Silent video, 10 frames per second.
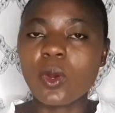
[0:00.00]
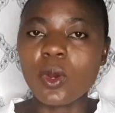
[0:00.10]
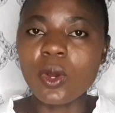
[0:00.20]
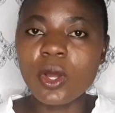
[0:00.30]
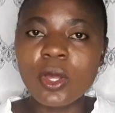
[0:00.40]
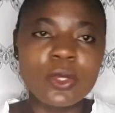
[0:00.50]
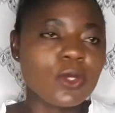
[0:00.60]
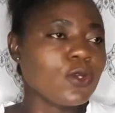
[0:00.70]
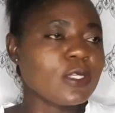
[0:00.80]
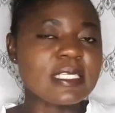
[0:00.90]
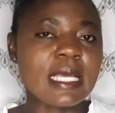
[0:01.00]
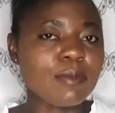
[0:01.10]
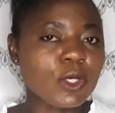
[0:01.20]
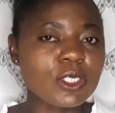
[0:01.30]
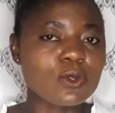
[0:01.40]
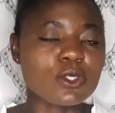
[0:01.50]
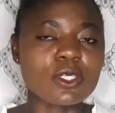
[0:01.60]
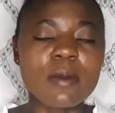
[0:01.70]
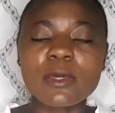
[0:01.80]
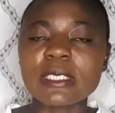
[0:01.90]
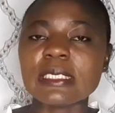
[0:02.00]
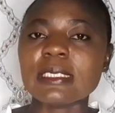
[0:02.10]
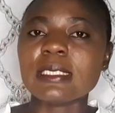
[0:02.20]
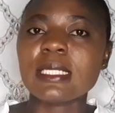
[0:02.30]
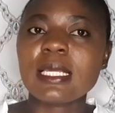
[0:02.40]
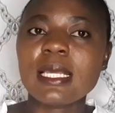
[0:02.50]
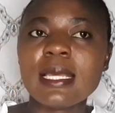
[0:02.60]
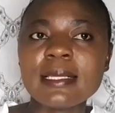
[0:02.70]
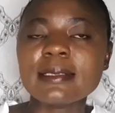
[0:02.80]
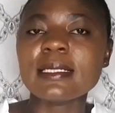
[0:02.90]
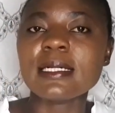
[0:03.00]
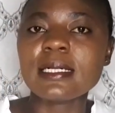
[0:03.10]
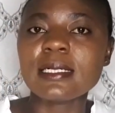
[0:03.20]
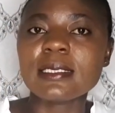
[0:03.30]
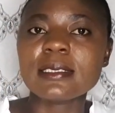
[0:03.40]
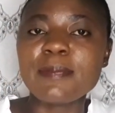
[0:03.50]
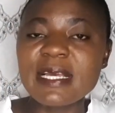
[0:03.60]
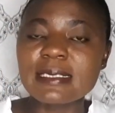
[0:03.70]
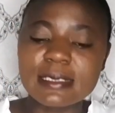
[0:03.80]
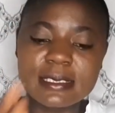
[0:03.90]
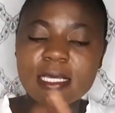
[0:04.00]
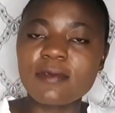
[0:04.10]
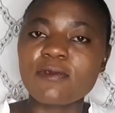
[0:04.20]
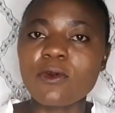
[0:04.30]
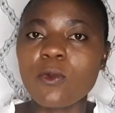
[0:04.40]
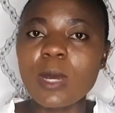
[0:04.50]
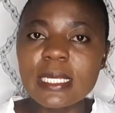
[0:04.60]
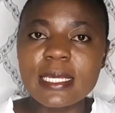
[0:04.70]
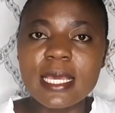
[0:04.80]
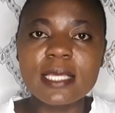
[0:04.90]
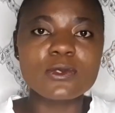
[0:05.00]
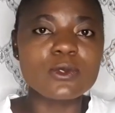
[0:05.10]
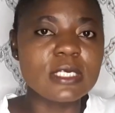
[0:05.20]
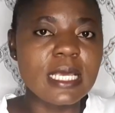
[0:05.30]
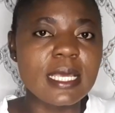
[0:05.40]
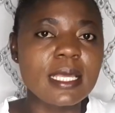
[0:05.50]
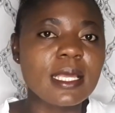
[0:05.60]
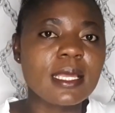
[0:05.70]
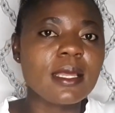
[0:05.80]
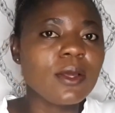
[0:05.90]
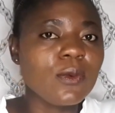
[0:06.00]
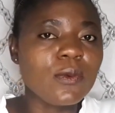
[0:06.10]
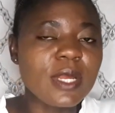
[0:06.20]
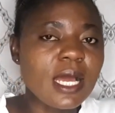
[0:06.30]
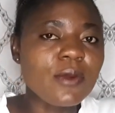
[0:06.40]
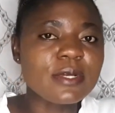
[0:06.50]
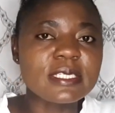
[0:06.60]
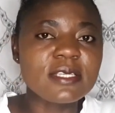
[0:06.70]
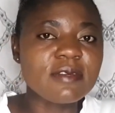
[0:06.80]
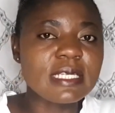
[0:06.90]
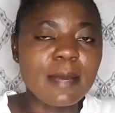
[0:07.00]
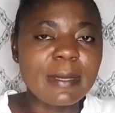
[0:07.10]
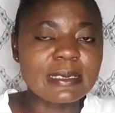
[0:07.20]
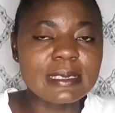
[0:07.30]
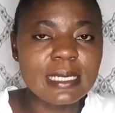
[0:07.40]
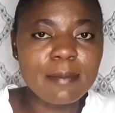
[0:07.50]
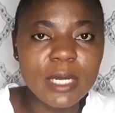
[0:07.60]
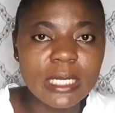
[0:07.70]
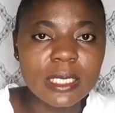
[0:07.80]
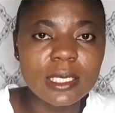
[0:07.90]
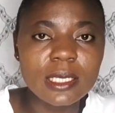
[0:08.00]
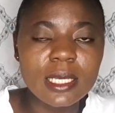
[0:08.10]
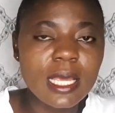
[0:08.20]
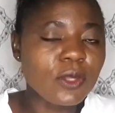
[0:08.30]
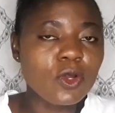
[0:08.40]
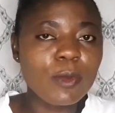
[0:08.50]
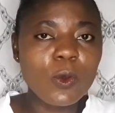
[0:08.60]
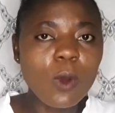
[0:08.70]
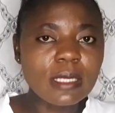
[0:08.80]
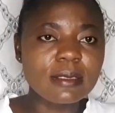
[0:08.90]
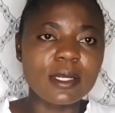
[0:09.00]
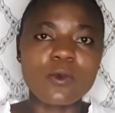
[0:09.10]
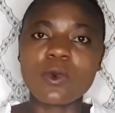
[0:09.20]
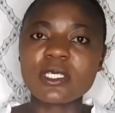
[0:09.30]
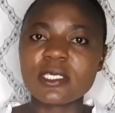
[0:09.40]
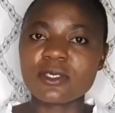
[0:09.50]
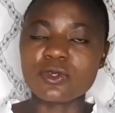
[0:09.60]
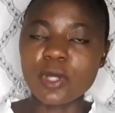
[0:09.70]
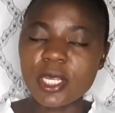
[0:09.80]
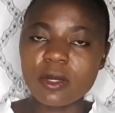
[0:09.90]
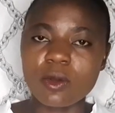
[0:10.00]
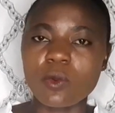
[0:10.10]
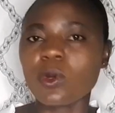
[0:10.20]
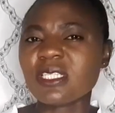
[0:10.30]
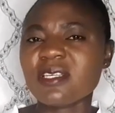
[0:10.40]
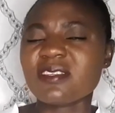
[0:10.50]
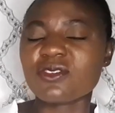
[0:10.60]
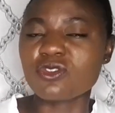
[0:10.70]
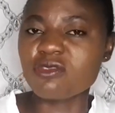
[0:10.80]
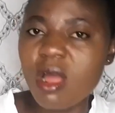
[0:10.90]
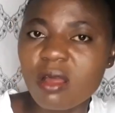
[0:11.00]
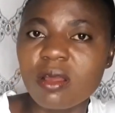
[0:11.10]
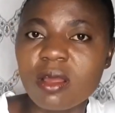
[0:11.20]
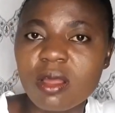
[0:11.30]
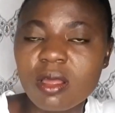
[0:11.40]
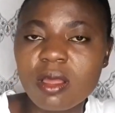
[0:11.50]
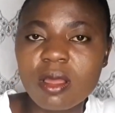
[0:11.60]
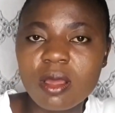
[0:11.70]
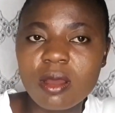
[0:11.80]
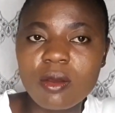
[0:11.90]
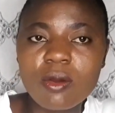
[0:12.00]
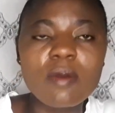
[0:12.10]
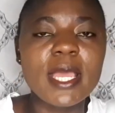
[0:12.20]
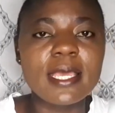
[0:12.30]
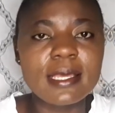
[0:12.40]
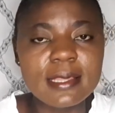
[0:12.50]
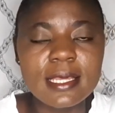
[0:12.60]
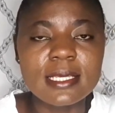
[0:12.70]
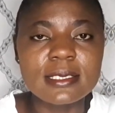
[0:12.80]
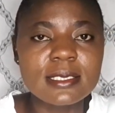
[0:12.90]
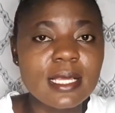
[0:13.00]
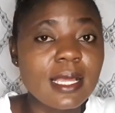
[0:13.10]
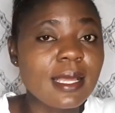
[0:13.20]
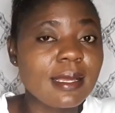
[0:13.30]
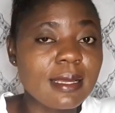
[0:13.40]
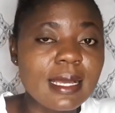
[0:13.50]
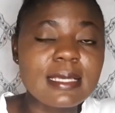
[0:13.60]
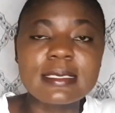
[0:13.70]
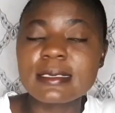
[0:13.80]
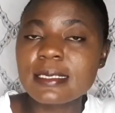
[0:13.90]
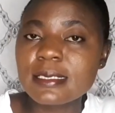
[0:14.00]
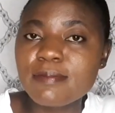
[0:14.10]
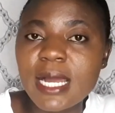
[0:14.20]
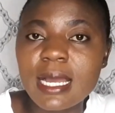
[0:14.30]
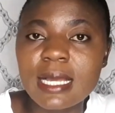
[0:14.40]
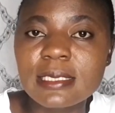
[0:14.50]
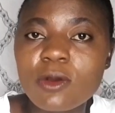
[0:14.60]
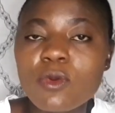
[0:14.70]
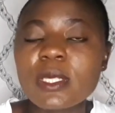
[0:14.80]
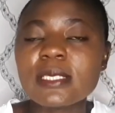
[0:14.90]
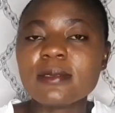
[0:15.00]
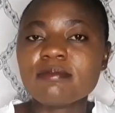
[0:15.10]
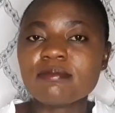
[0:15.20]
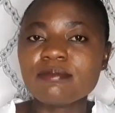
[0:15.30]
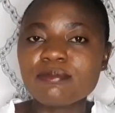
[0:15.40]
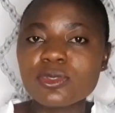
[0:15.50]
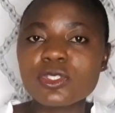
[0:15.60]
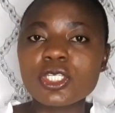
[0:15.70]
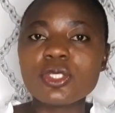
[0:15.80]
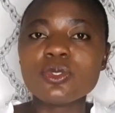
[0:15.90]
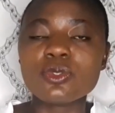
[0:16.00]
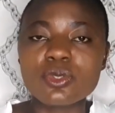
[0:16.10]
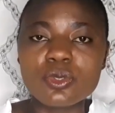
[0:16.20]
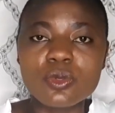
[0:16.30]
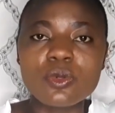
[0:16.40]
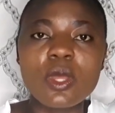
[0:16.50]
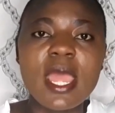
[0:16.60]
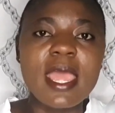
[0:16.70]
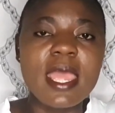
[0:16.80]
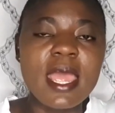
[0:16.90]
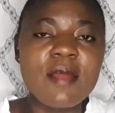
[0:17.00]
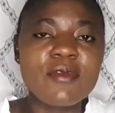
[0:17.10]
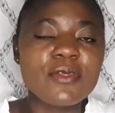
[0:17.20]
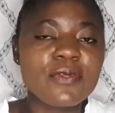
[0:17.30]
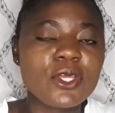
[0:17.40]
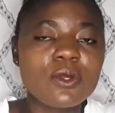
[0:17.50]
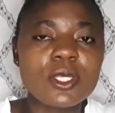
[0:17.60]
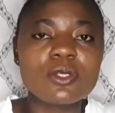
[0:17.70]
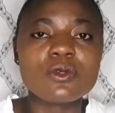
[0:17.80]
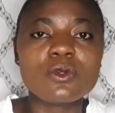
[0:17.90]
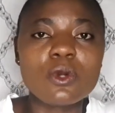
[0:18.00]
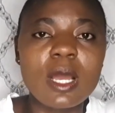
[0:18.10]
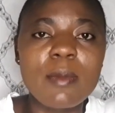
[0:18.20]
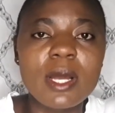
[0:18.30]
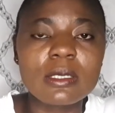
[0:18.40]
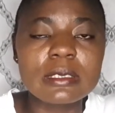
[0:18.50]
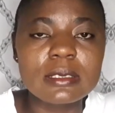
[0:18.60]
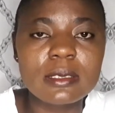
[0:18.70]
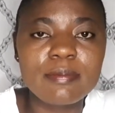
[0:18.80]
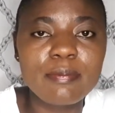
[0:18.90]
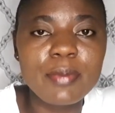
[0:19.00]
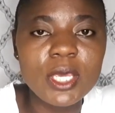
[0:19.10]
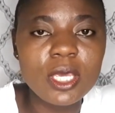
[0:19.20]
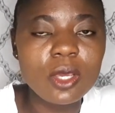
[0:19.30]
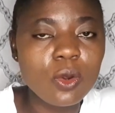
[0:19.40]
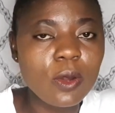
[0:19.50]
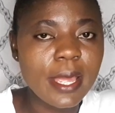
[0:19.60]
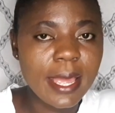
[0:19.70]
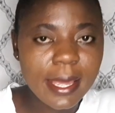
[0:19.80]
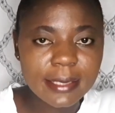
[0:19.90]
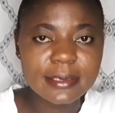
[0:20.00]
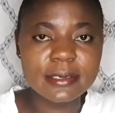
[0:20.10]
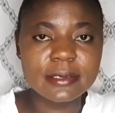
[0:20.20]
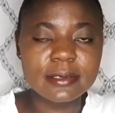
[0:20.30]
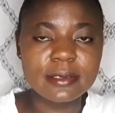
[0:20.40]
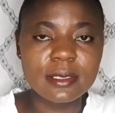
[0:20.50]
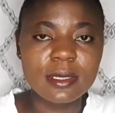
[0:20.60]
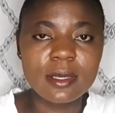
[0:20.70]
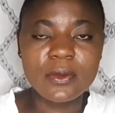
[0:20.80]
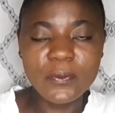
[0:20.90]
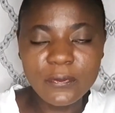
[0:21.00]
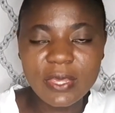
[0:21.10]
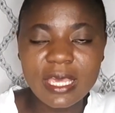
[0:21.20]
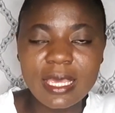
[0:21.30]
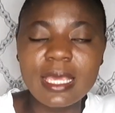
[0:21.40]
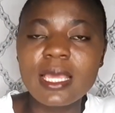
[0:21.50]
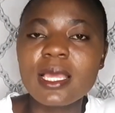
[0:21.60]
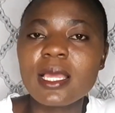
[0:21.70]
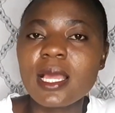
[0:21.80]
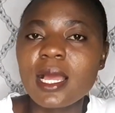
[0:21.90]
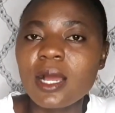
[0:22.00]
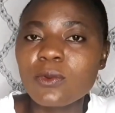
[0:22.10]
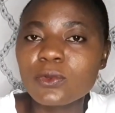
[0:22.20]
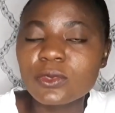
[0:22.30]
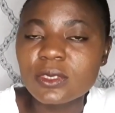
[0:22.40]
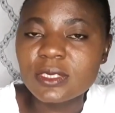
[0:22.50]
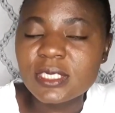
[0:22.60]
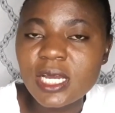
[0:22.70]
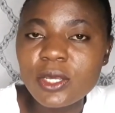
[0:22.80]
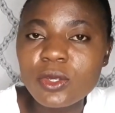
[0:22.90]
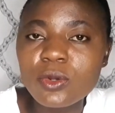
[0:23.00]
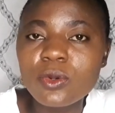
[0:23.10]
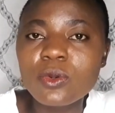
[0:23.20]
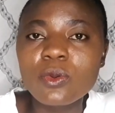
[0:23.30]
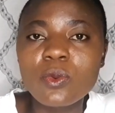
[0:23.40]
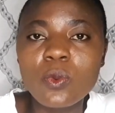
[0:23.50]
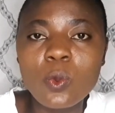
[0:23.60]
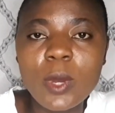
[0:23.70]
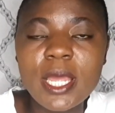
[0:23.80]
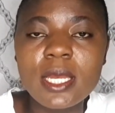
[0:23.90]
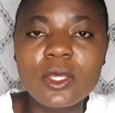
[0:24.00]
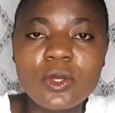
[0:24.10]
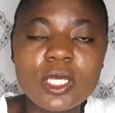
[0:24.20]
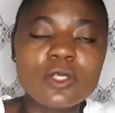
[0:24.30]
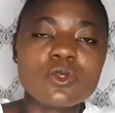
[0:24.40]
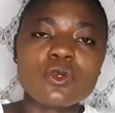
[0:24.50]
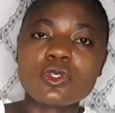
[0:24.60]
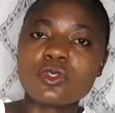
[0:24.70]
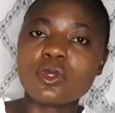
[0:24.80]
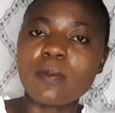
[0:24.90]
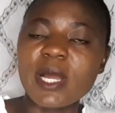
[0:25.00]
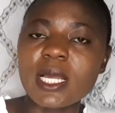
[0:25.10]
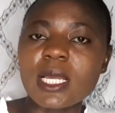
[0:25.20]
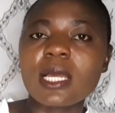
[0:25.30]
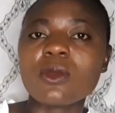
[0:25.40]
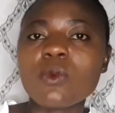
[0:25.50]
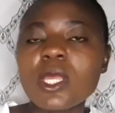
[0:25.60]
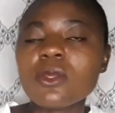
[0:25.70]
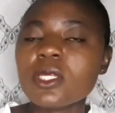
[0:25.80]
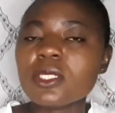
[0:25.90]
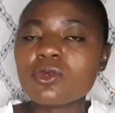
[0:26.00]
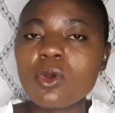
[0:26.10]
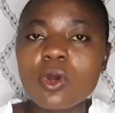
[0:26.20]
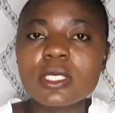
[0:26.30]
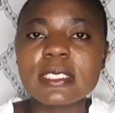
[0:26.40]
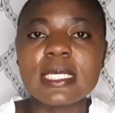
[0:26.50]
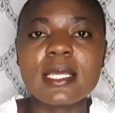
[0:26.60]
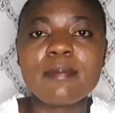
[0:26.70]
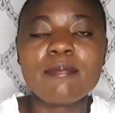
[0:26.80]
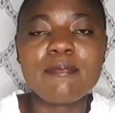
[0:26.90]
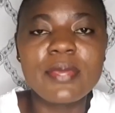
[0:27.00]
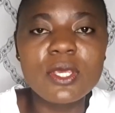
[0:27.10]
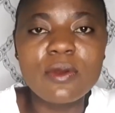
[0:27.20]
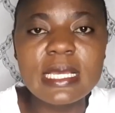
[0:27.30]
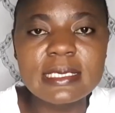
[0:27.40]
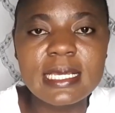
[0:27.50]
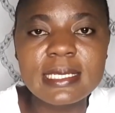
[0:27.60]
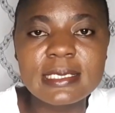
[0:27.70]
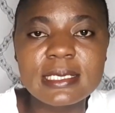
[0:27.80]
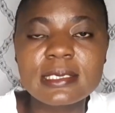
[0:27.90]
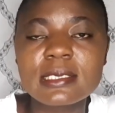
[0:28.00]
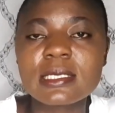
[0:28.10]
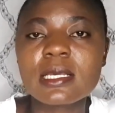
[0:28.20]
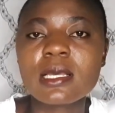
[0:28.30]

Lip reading: Or you send money to somebody and the person stays for 1 day, 2 days without receiving that particular money. And you'll be wondering what is going on, what is wrong. Oh my goodness. Guys, sit back will be putting you through everything you need to know about POS. Okay, I will tell you when you need to go to your bank and when you need to hold the POS agent